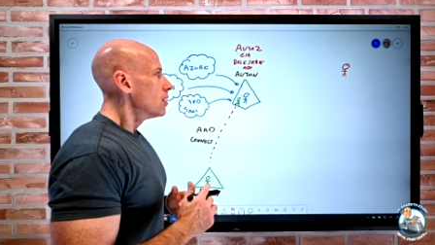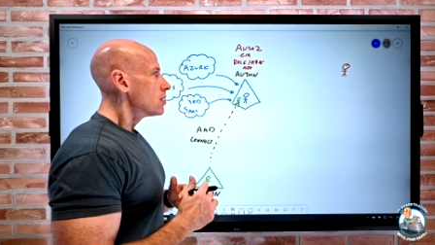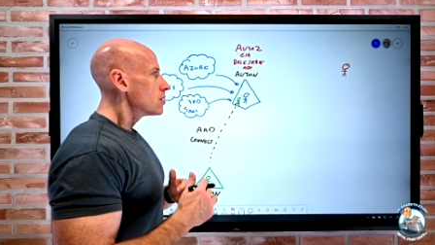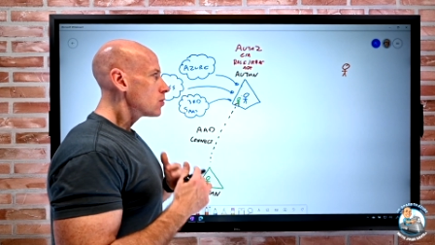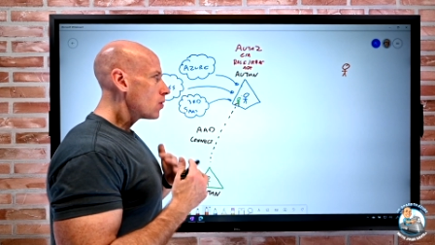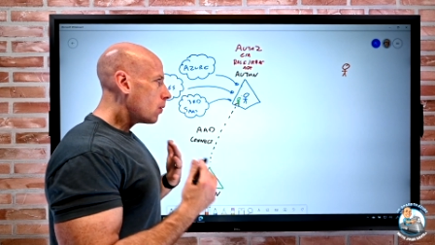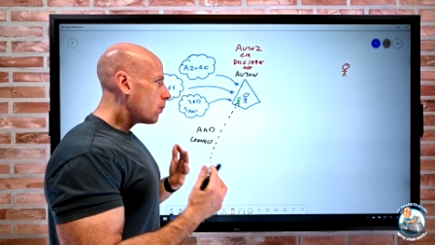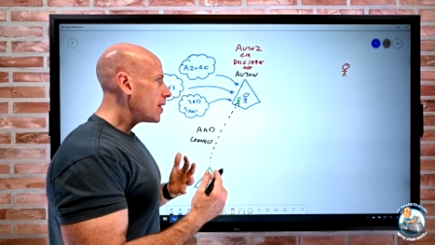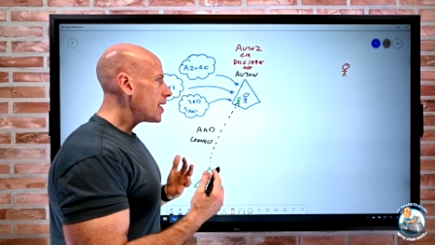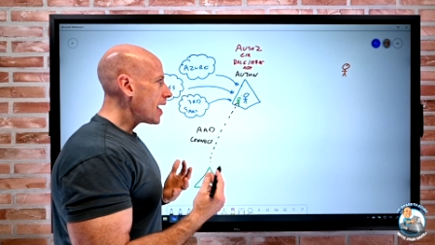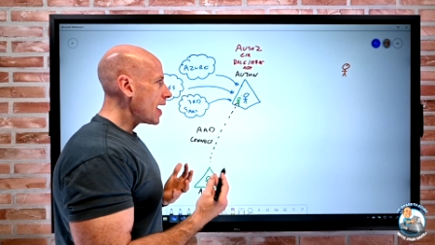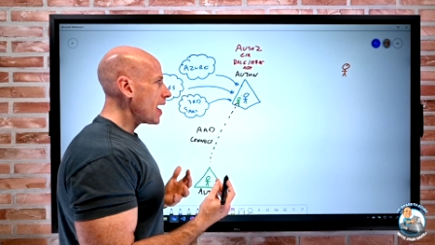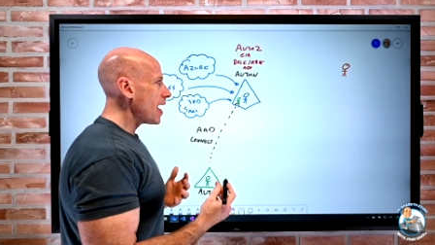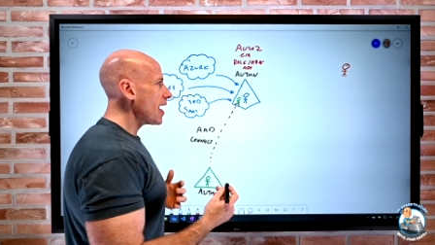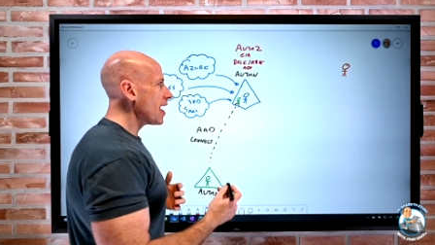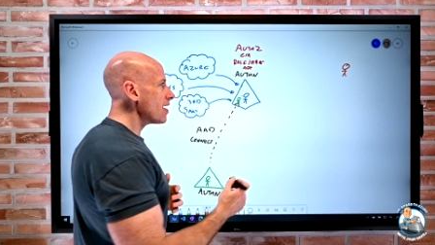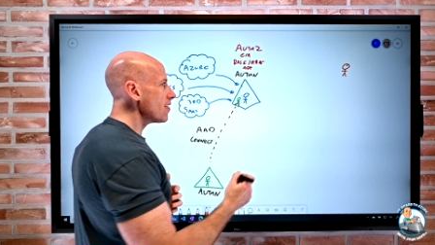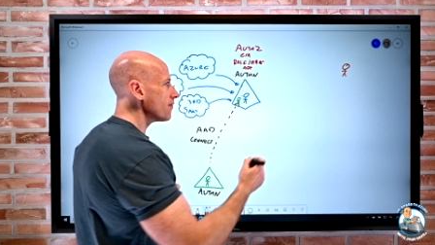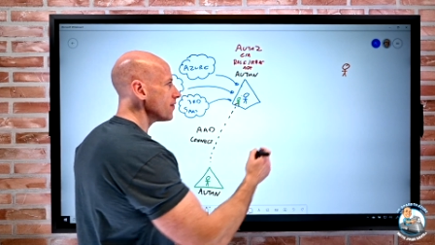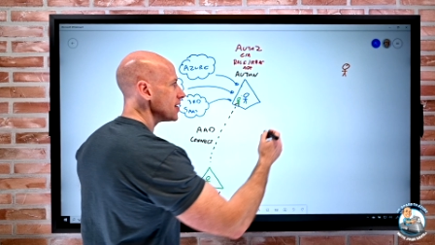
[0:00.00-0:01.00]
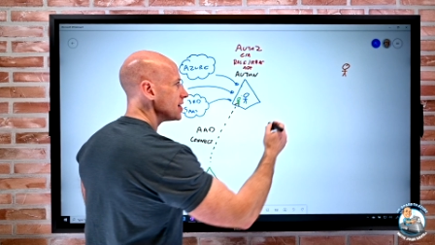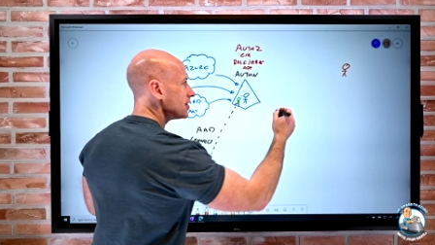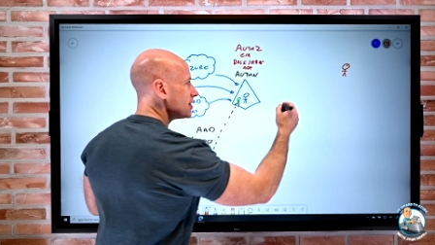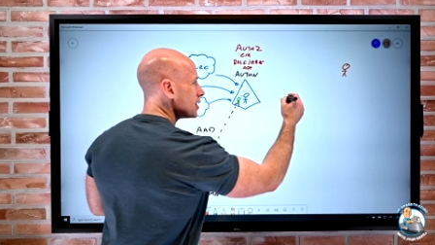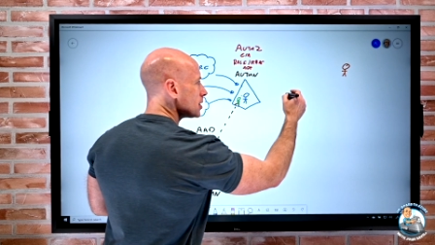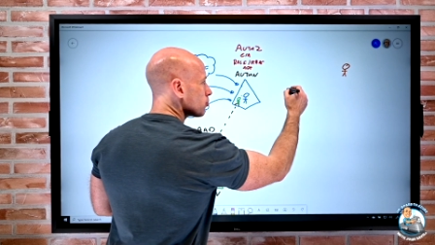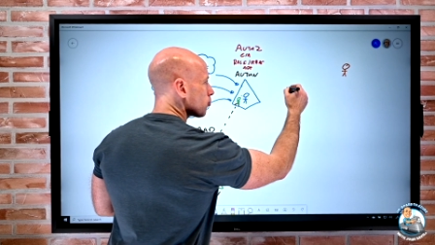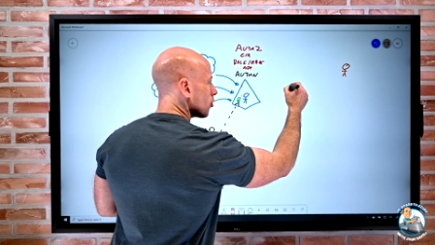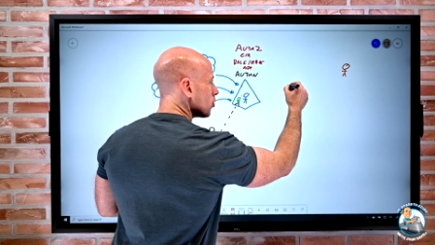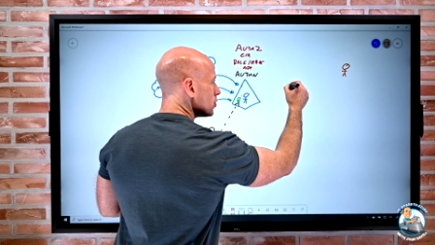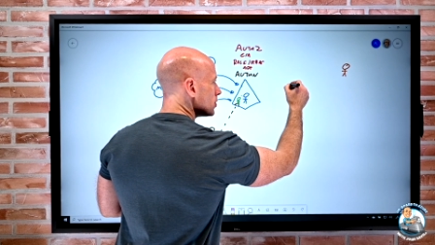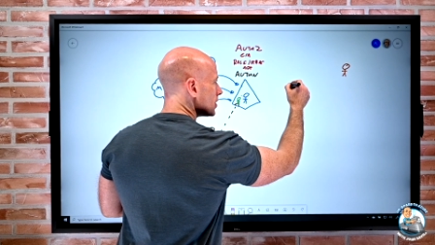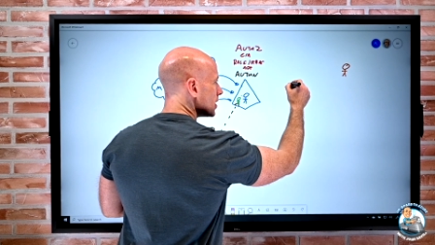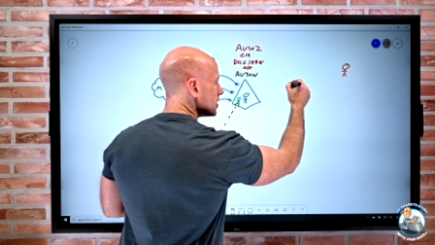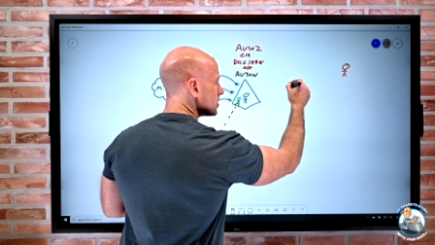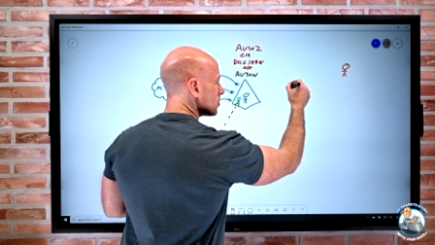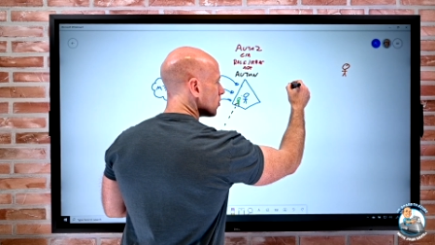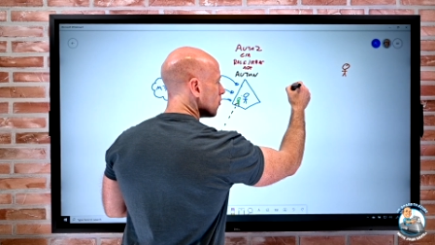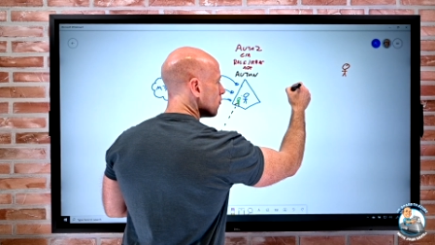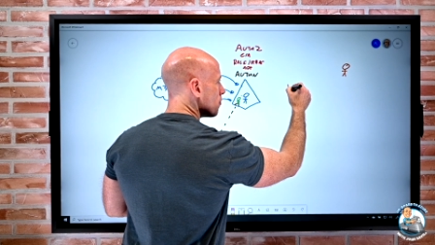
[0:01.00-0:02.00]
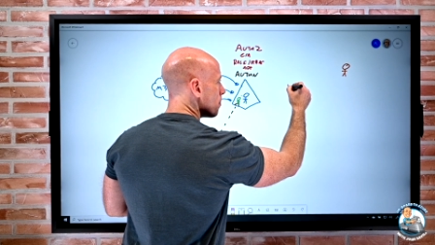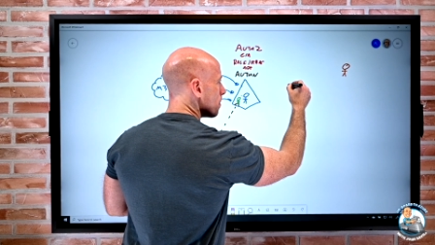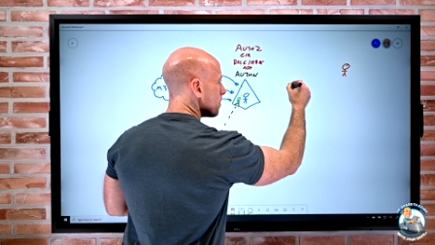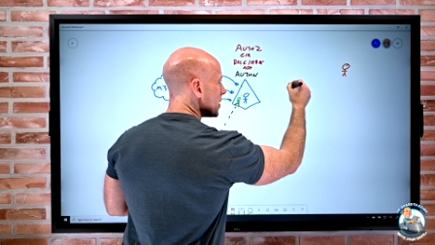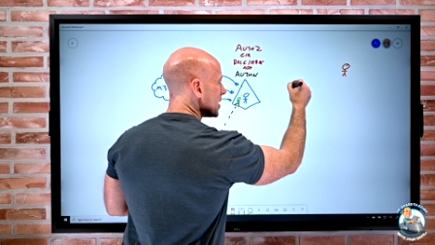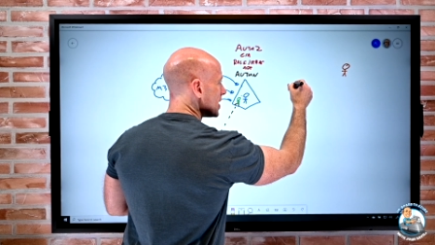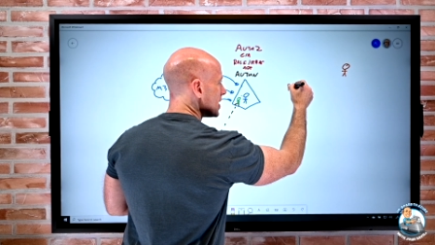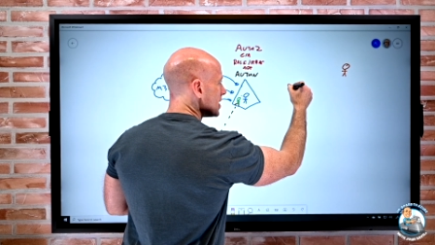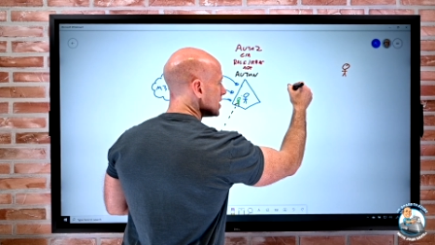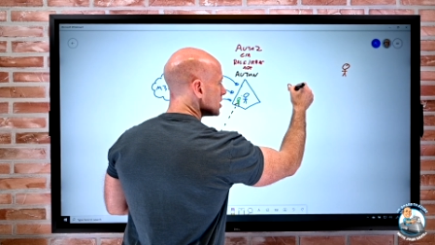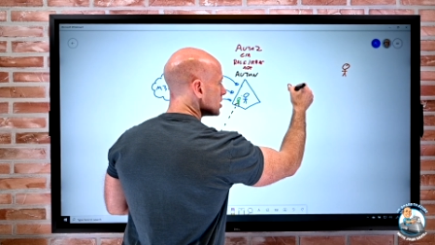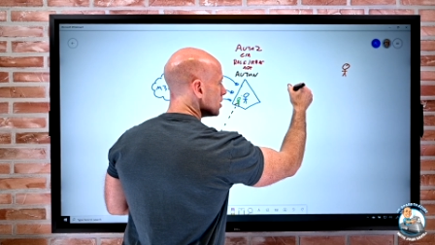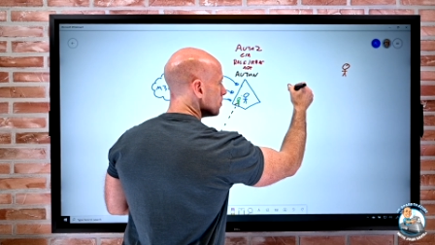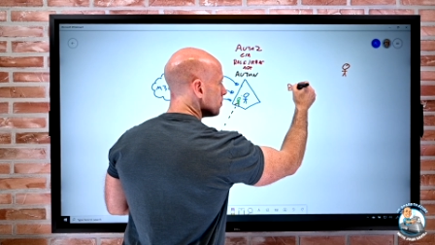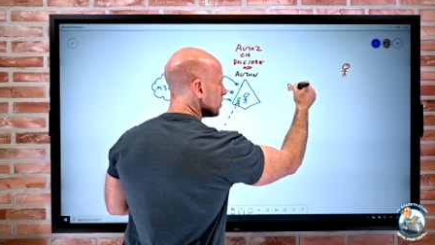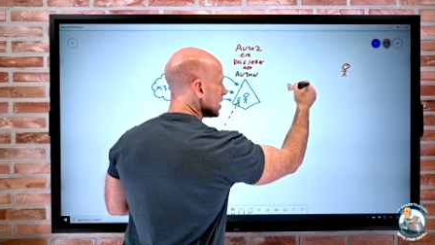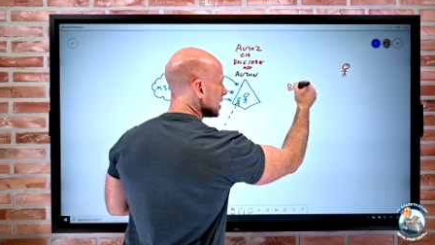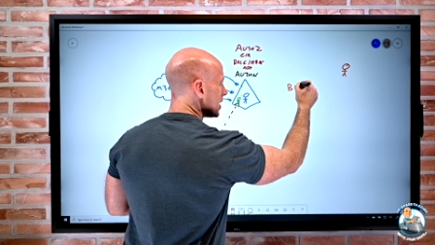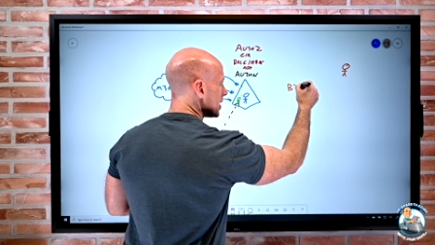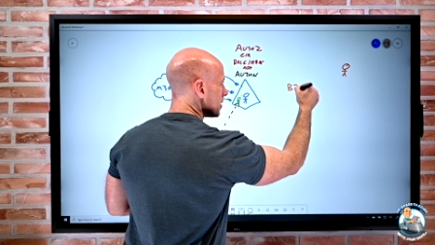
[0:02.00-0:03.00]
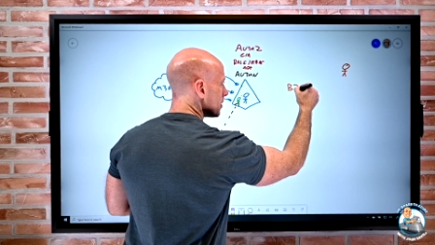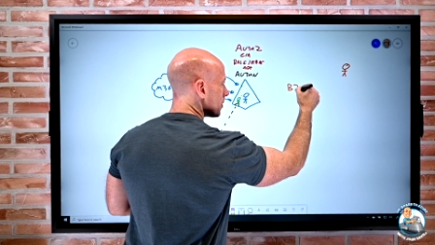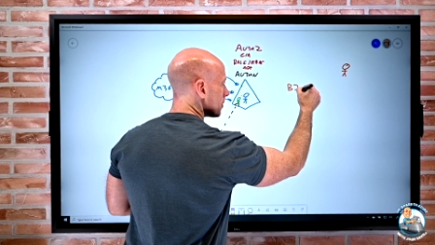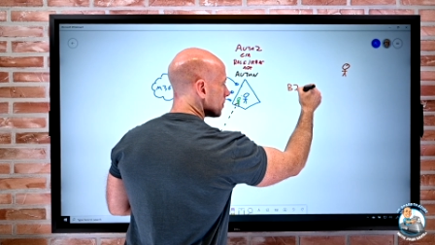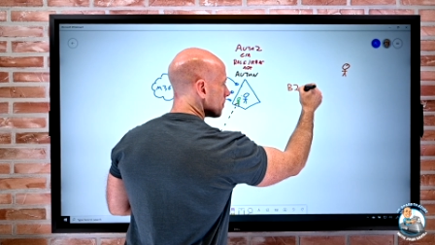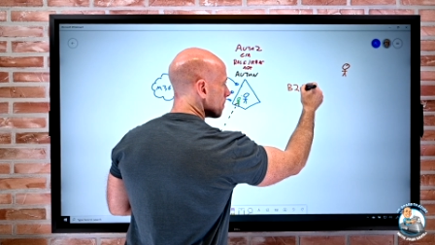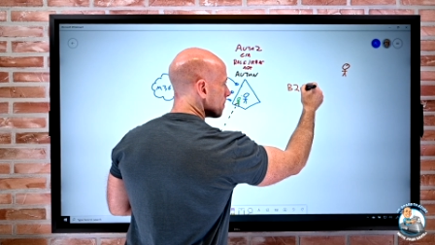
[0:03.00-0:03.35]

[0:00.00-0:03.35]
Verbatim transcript: So what we have is this process of B2B,